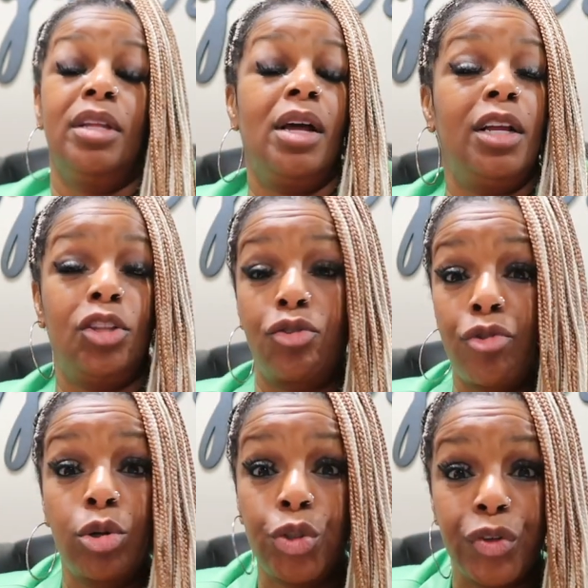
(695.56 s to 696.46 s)
uh, the
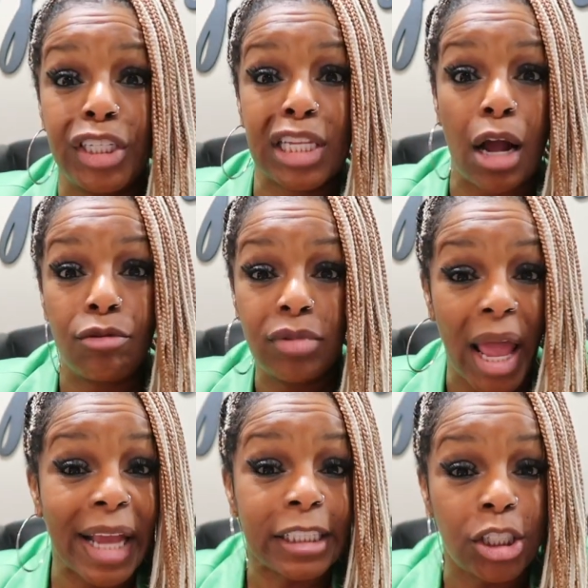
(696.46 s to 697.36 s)
grocery store,
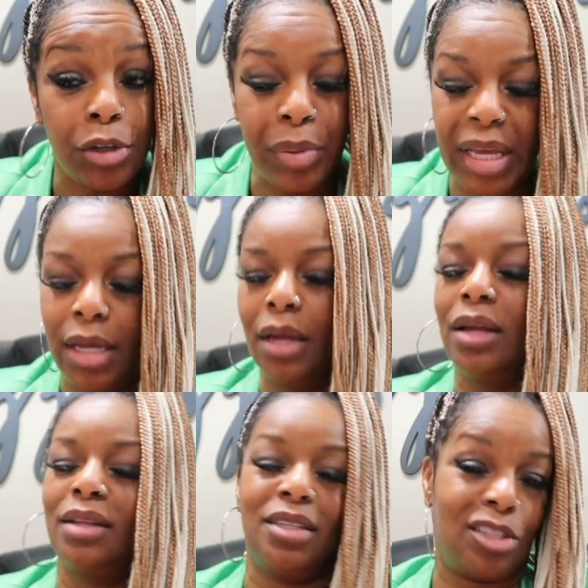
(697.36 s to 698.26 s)
HEB
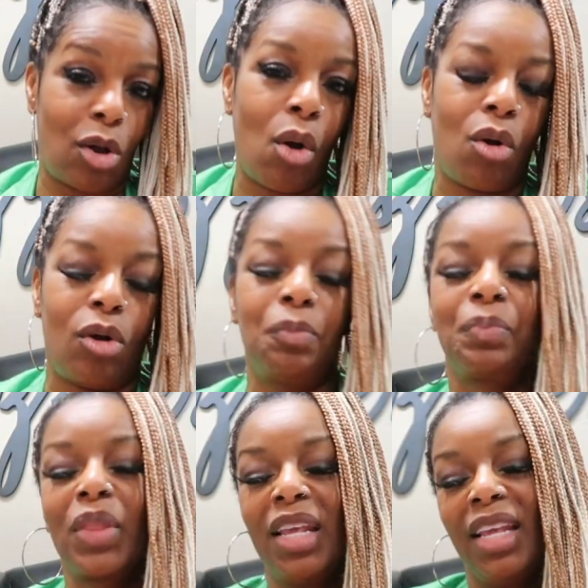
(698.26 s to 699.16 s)
it is called.
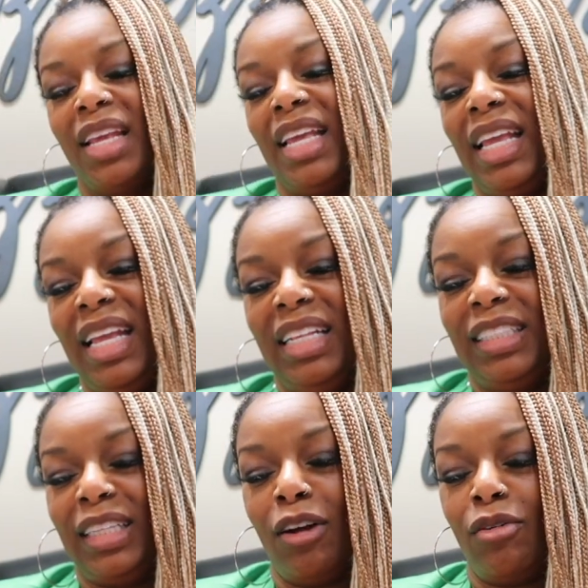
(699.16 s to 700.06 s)

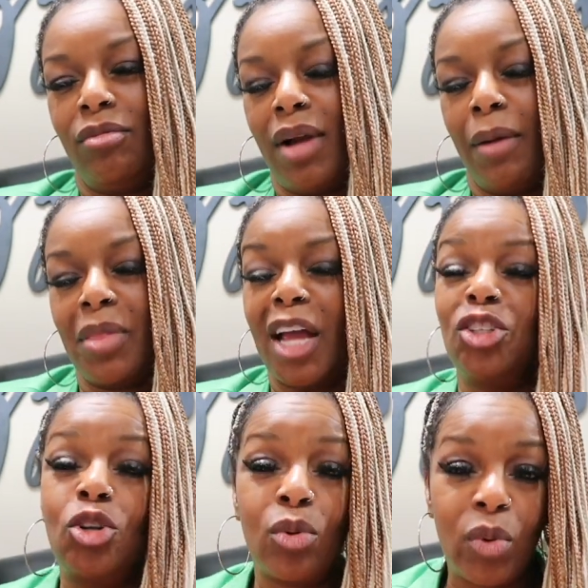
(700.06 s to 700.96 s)
And so I'm not
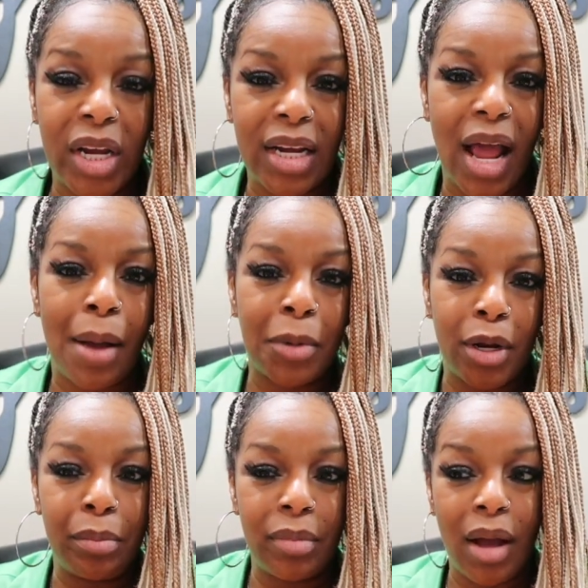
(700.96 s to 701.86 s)
sure when I'm
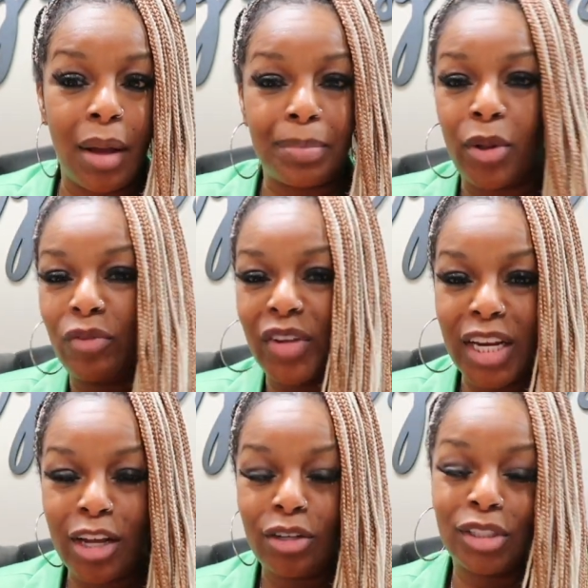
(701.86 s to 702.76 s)
going to upload
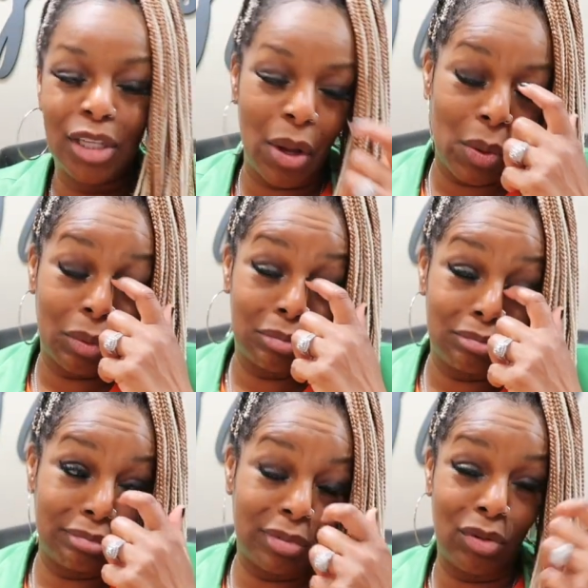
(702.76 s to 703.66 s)
videos. So
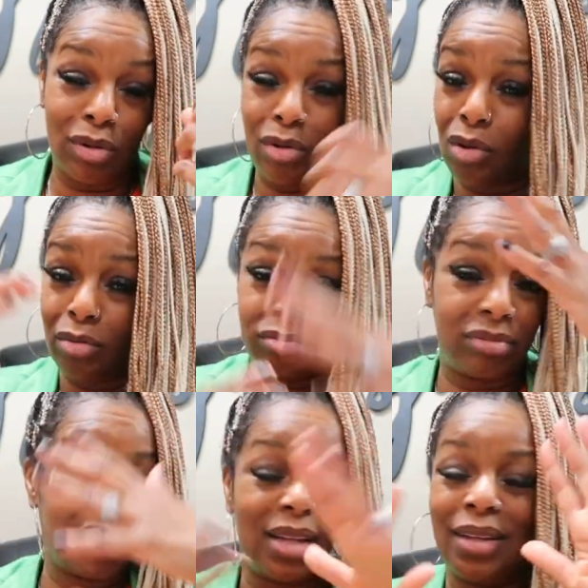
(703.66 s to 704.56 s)
oh,
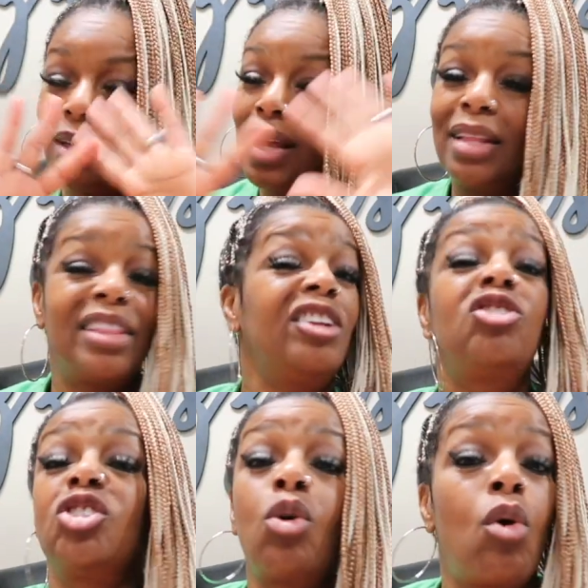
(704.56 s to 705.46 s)
they're
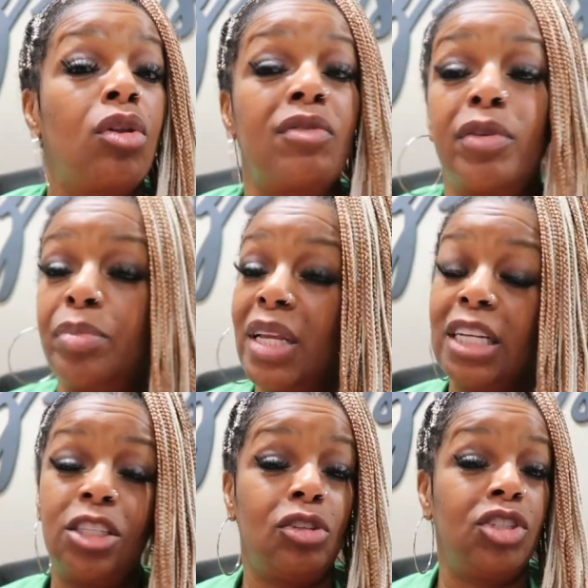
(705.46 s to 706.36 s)
just all over the
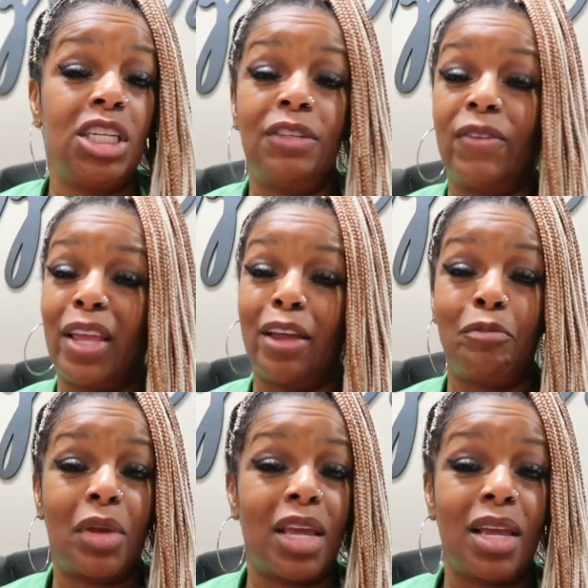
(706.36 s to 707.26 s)
place. So just
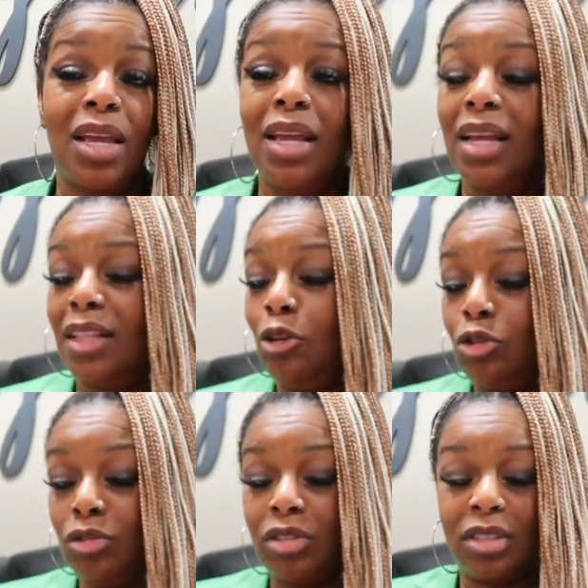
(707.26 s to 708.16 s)
forgive me.
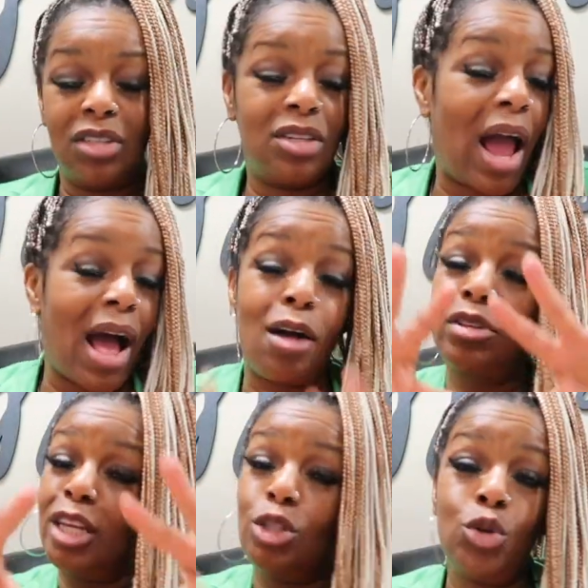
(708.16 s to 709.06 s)
Those, I'll
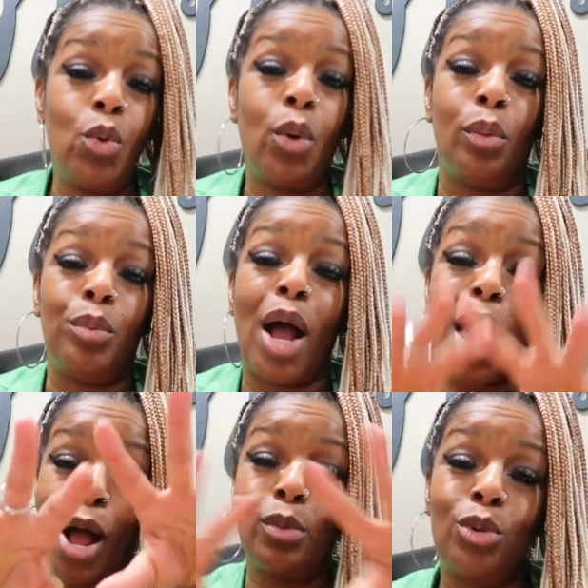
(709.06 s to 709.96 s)
get to them.
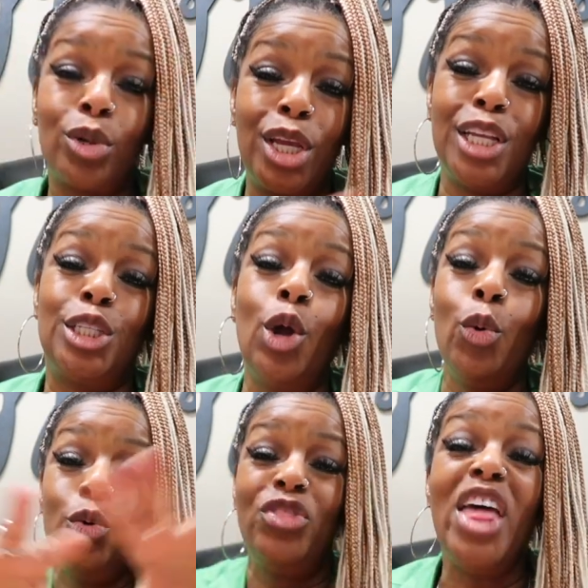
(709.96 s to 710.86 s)
I will get
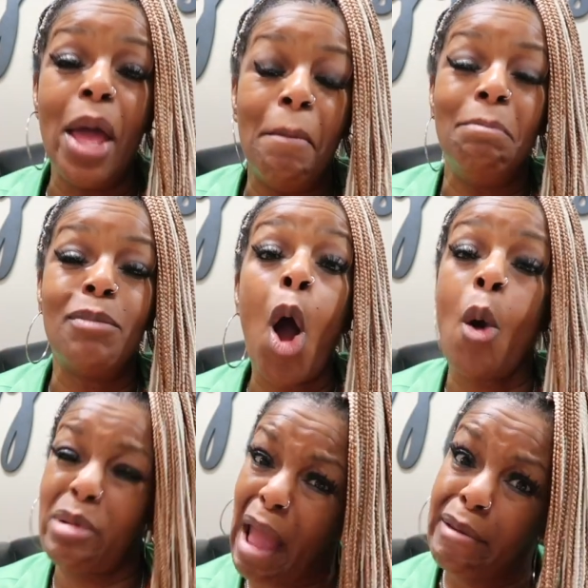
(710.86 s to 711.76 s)
to them.
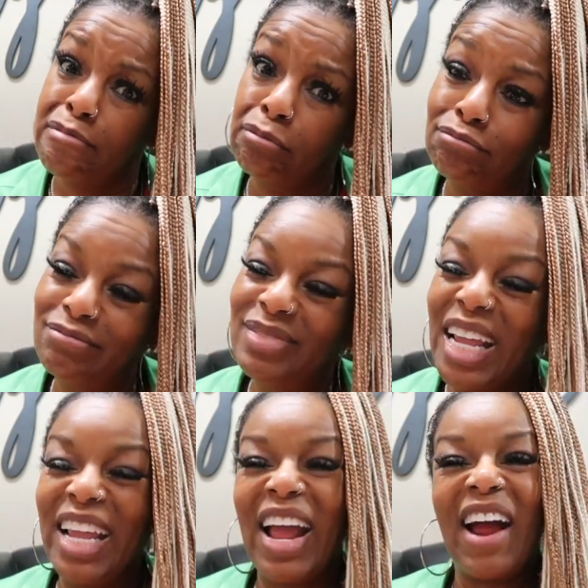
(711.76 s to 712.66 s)

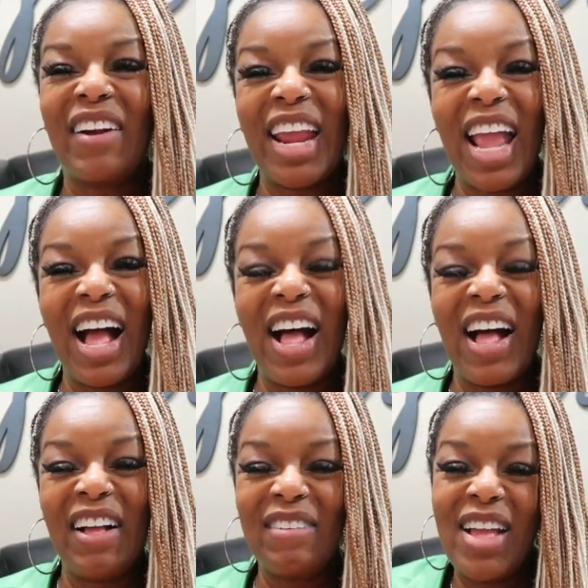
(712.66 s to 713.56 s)
Okay. All right,
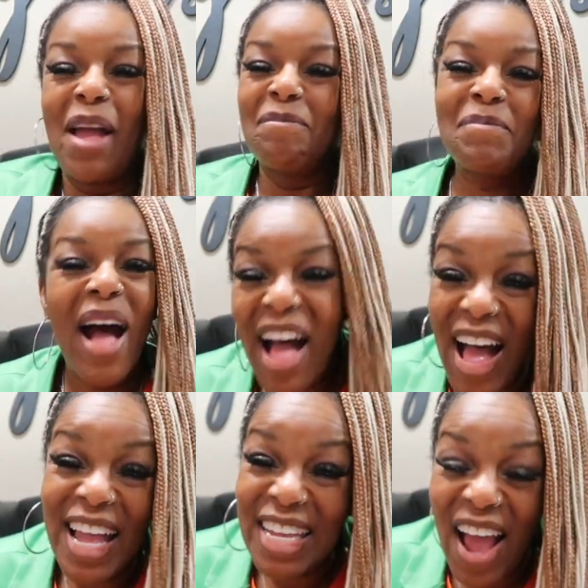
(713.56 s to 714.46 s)
y'all.
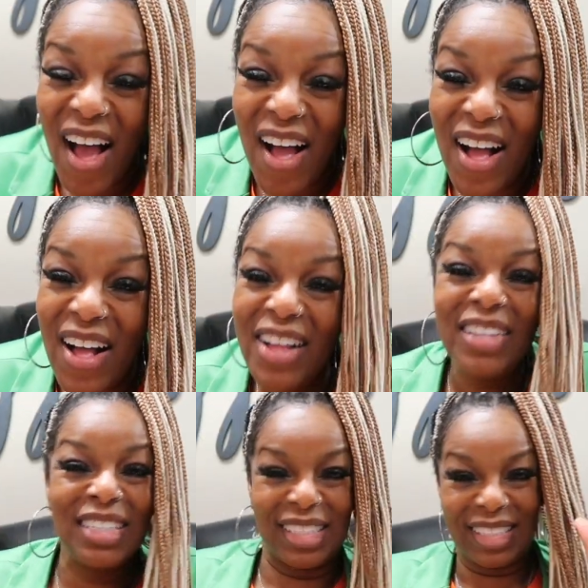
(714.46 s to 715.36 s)

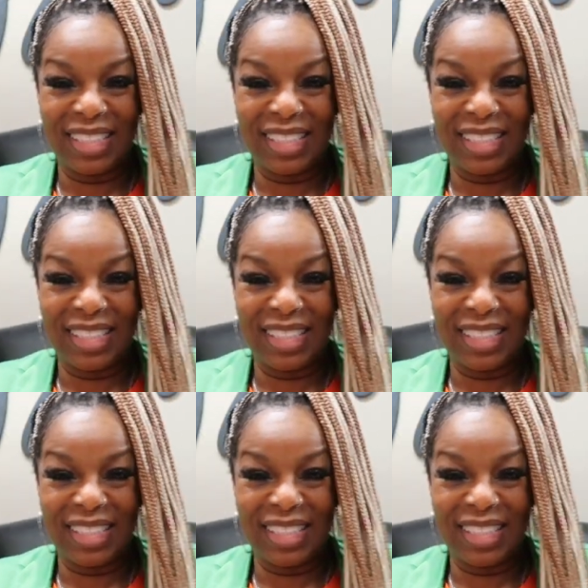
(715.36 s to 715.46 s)
Bye, y'all.